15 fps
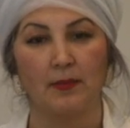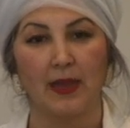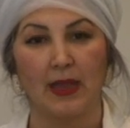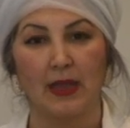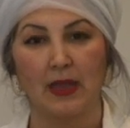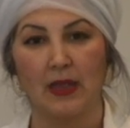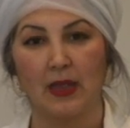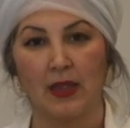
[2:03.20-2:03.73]

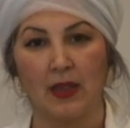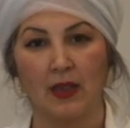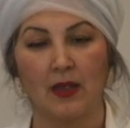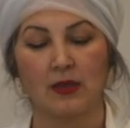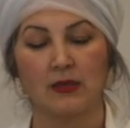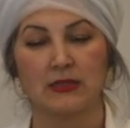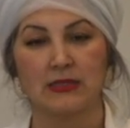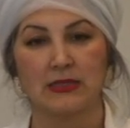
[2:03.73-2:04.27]

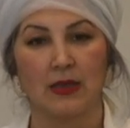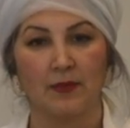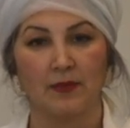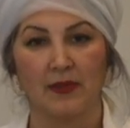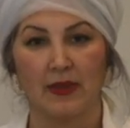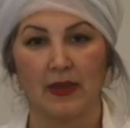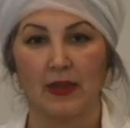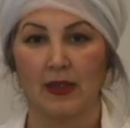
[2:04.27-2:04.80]
baking
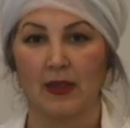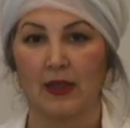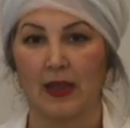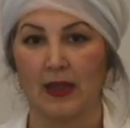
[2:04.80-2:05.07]
something